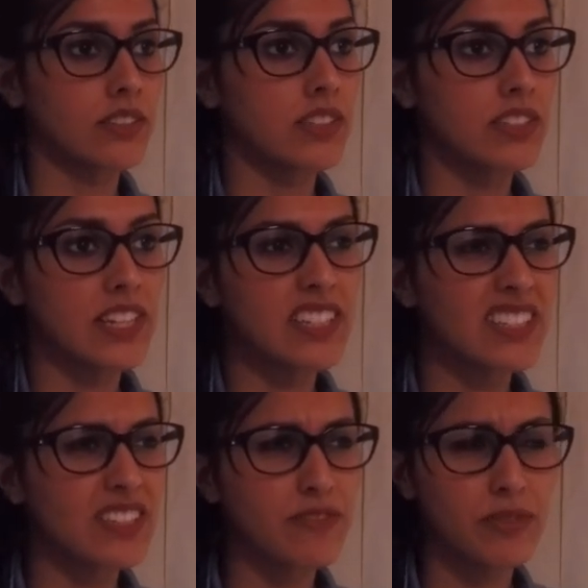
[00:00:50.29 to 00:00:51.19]
The
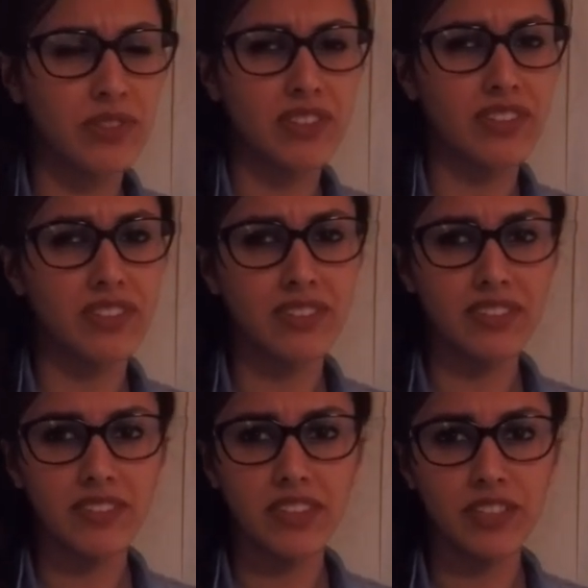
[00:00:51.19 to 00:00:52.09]
tendency for the
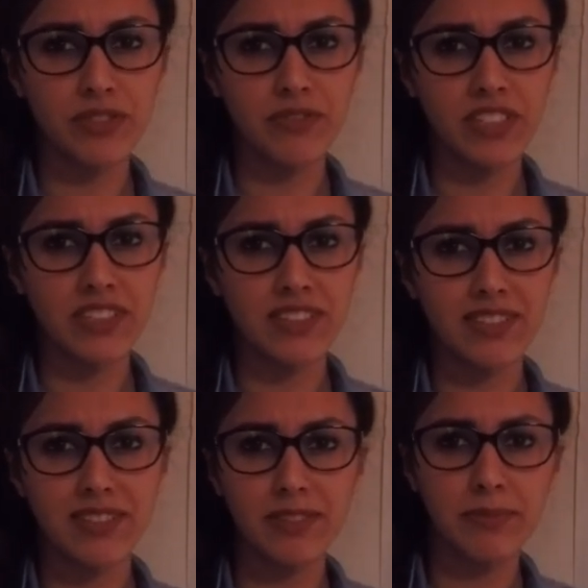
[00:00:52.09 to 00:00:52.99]

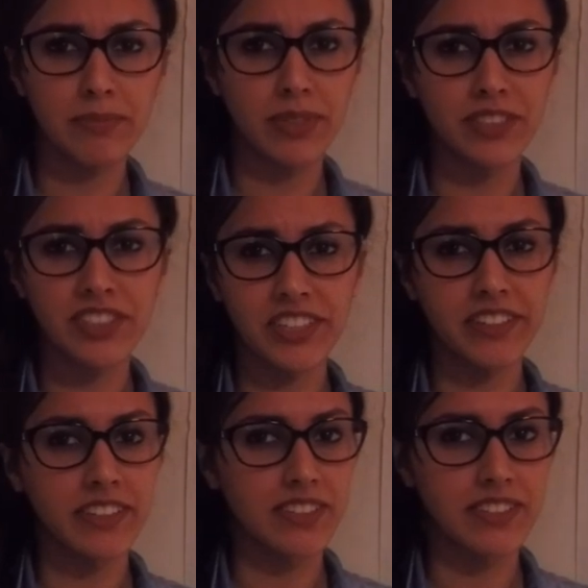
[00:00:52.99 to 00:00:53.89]
intravenous blood
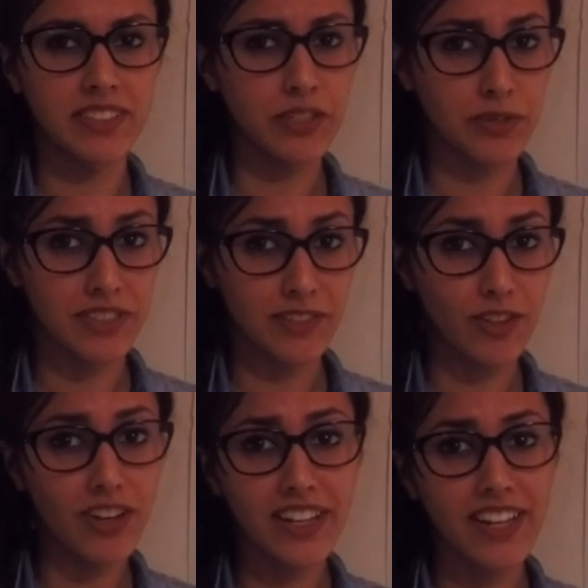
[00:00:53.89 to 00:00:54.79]
sharing has decreased a
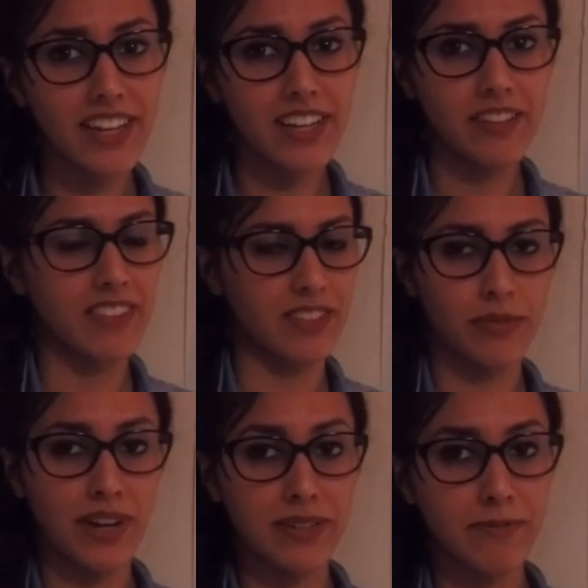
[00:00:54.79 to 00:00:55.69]
lot. That's
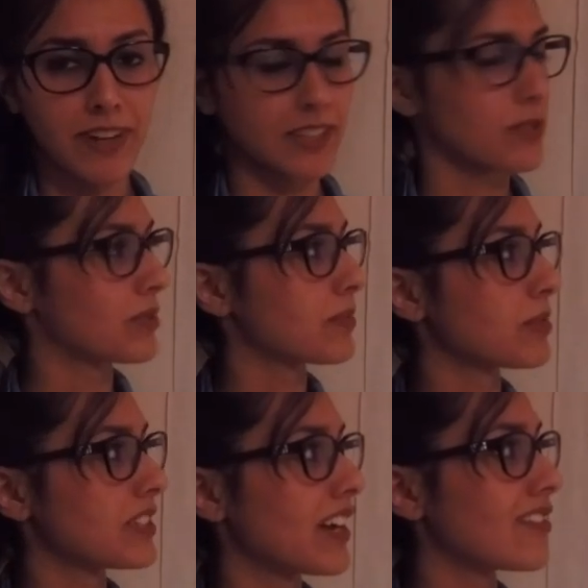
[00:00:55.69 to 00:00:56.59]
a random fact you want to
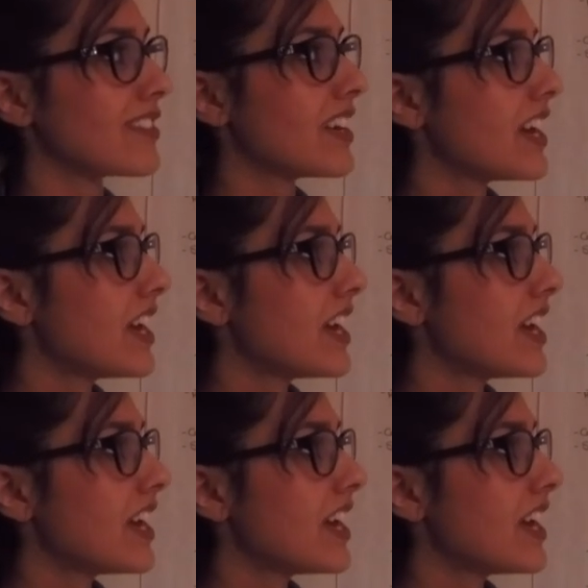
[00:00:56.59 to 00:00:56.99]
put down.